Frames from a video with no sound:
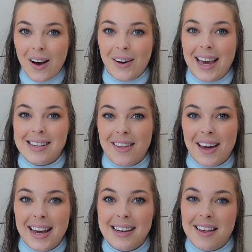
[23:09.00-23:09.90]
Okay, so
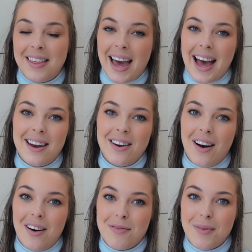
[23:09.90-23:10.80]
that is the end
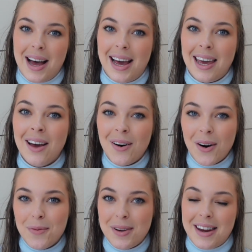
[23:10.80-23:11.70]
of my
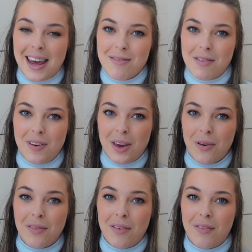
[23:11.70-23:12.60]
up-to-date review
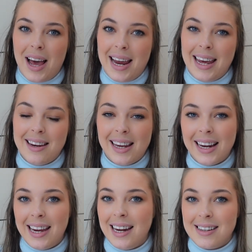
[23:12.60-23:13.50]
of the Flylady
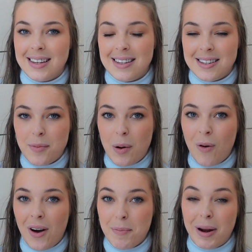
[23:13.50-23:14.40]
cleaning system and
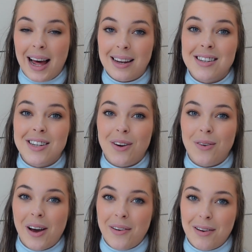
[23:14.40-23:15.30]
what I plan to do
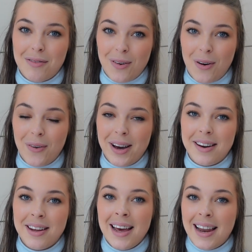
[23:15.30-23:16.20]
going
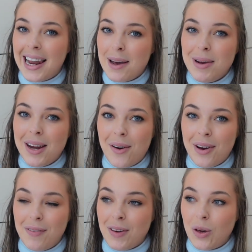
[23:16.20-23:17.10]
forward. Let me know
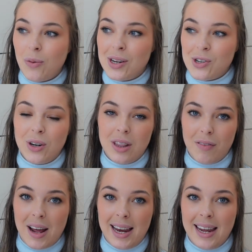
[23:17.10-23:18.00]
if you enjoyed the
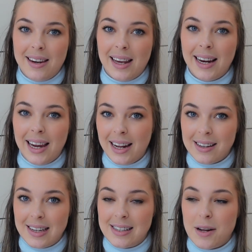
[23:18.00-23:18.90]
Flylady cleaning
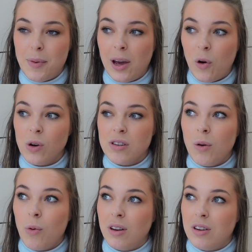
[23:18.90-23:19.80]
system. I
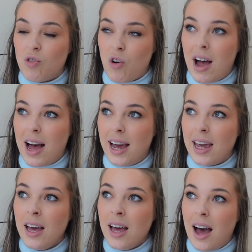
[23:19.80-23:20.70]
also want to
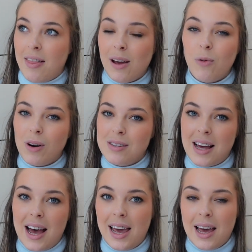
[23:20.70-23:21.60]
try, I think once
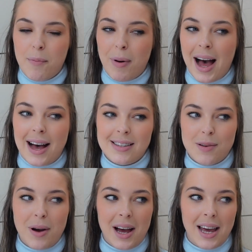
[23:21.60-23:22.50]
I am
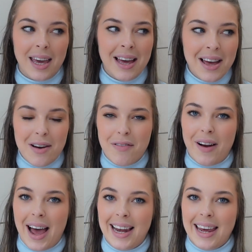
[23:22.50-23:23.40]
past my
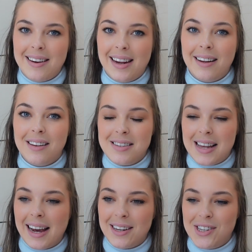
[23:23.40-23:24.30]
Flylady little
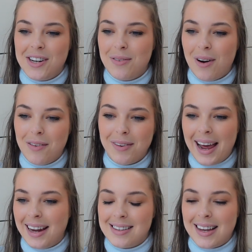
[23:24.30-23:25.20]
section of
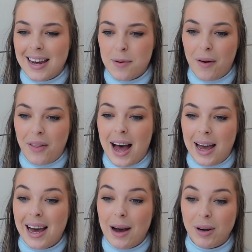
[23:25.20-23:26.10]
getting excited about
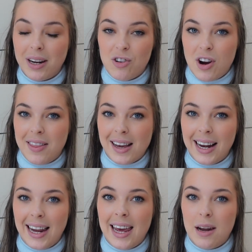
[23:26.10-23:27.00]
that, I am going to try the
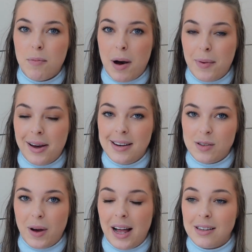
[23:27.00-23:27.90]
Clean Mama
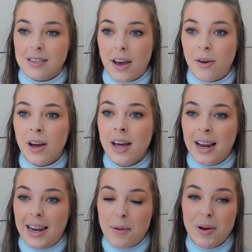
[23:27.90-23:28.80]
as well. So
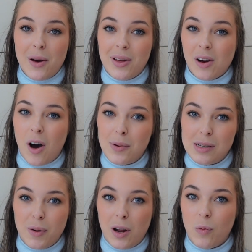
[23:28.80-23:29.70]
let me know in the
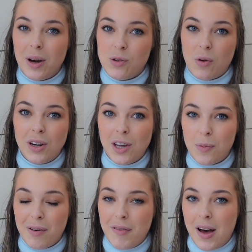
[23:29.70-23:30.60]
comments below which one you
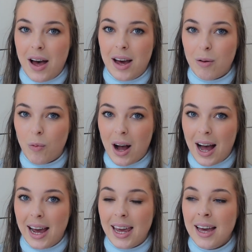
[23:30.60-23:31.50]
prefer and
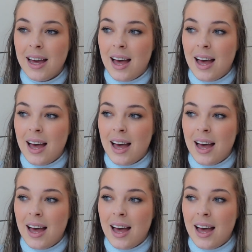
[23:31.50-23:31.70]
why.